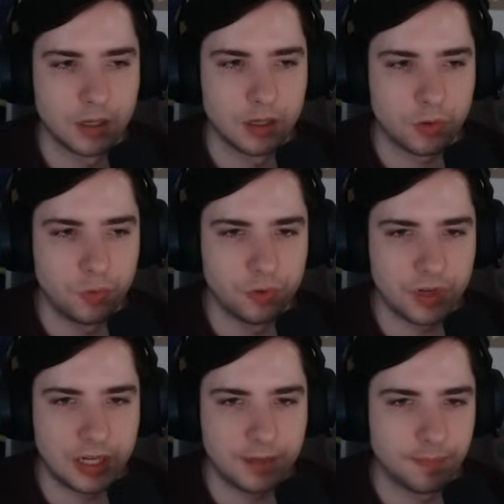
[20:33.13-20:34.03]

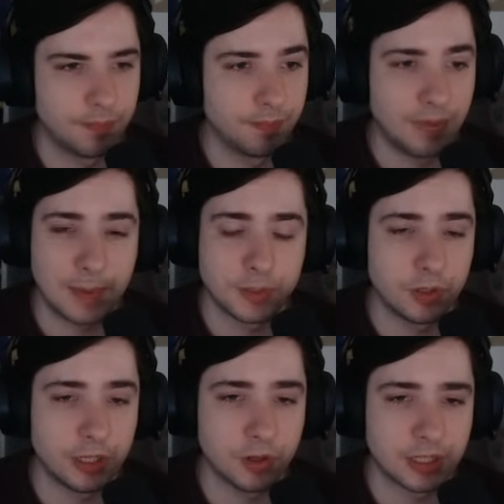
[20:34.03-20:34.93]
Goodra,
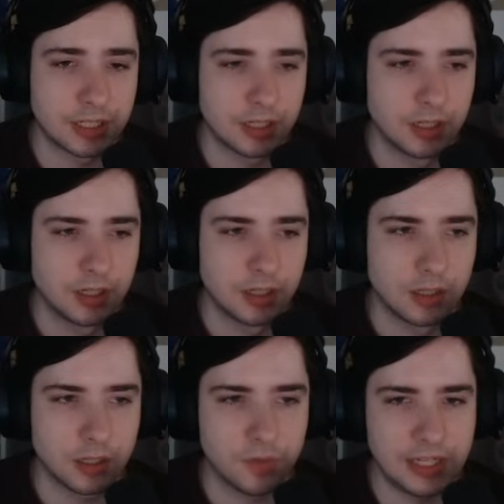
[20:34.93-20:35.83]
absolutely not.
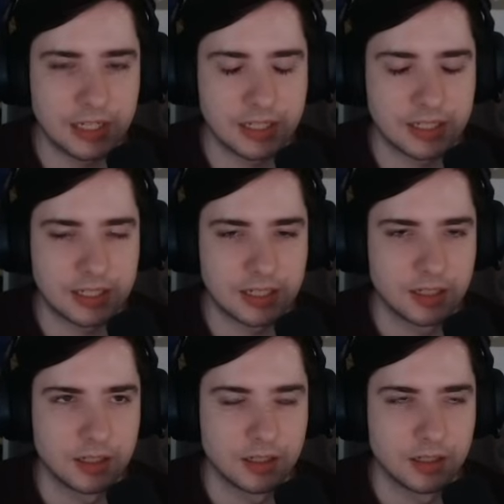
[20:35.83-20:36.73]
Greedent.
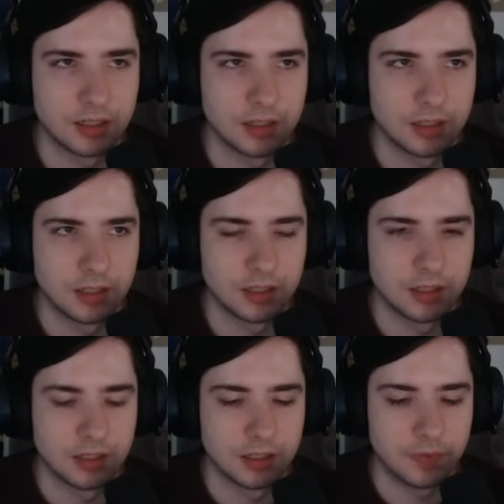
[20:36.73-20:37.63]

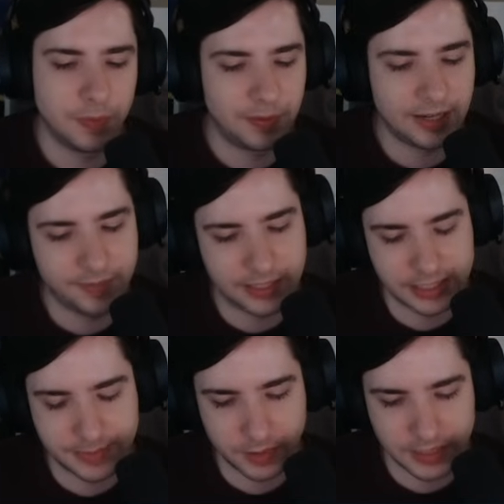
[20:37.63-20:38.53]
We play weakness
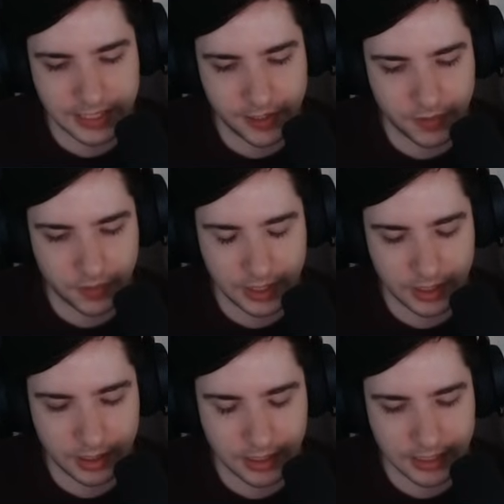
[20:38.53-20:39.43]
policy on
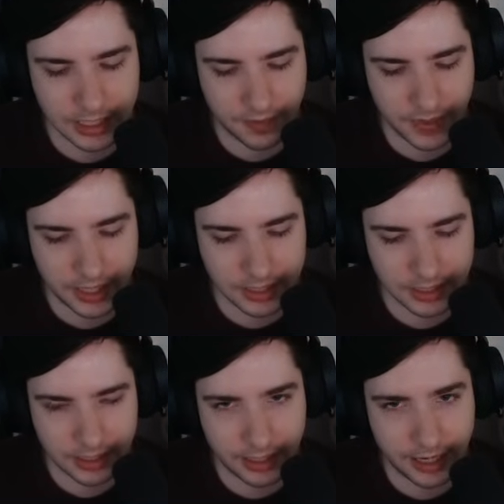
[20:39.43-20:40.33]
Greedent. Attack rate.
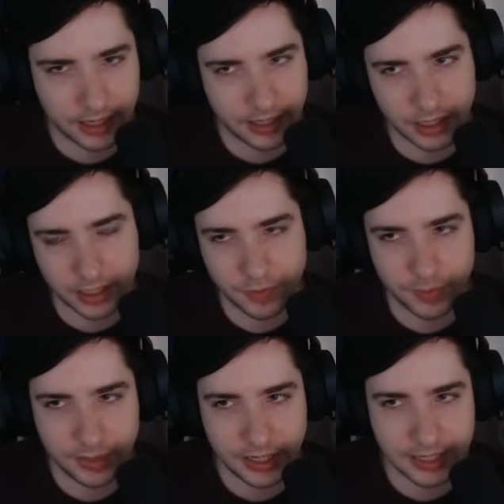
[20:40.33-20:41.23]
It can
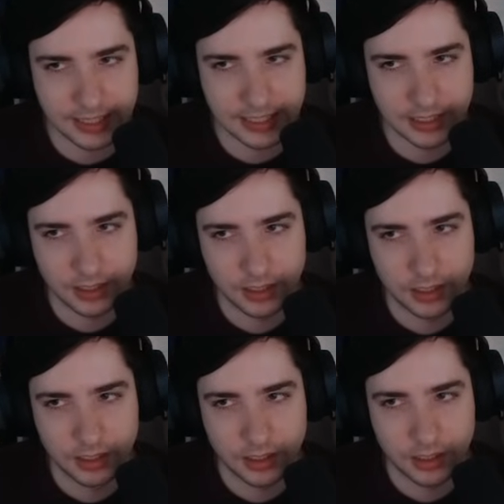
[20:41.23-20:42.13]
replace
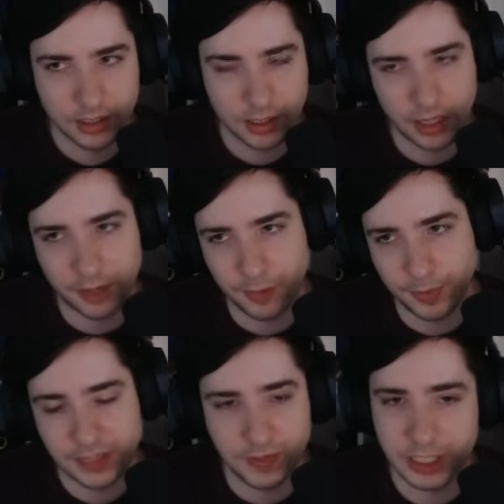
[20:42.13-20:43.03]

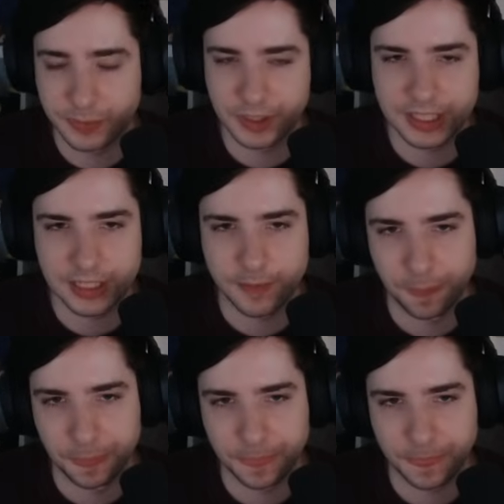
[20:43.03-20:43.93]
weakness policy.
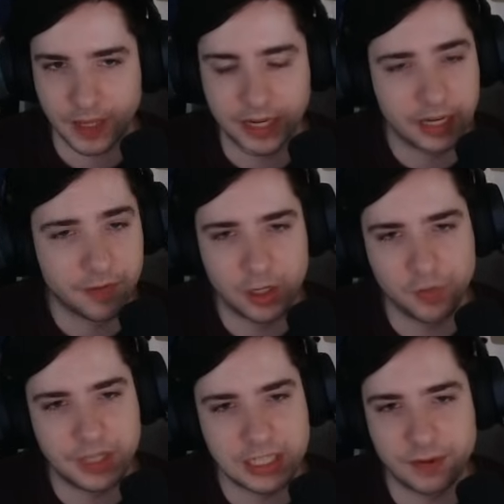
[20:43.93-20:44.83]
Again, if any of
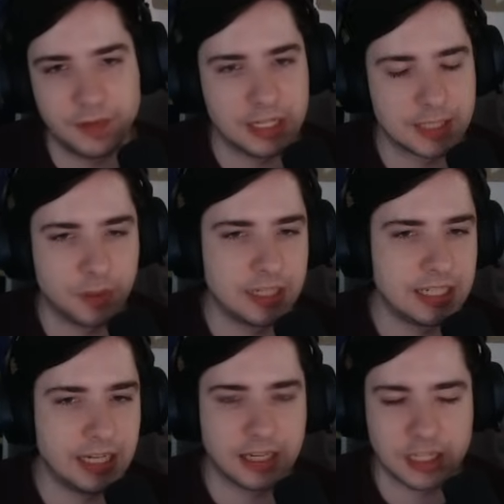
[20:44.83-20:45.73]
these are on weakness policy,
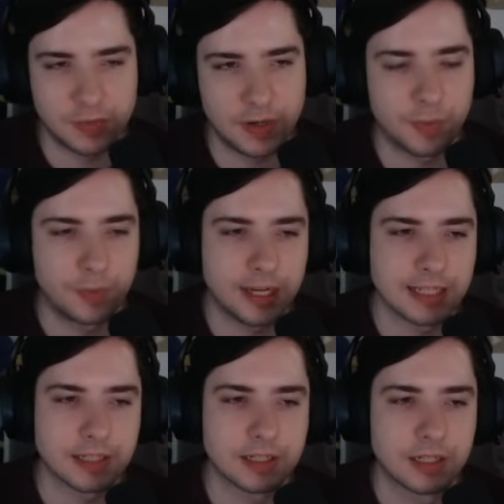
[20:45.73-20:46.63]
you can straight up replace
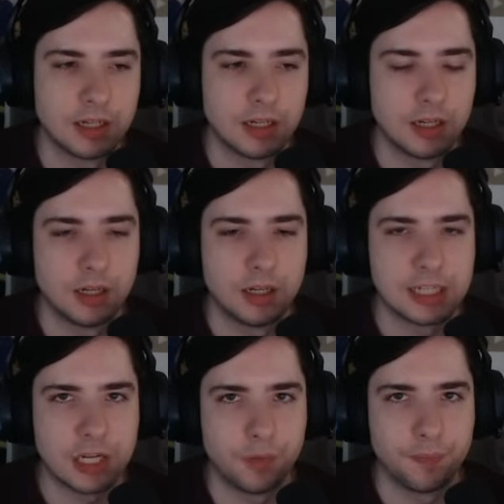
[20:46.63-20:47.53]
it.
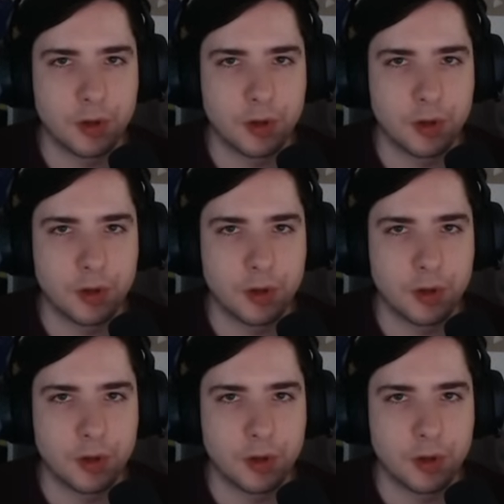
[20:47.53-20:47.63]
So, now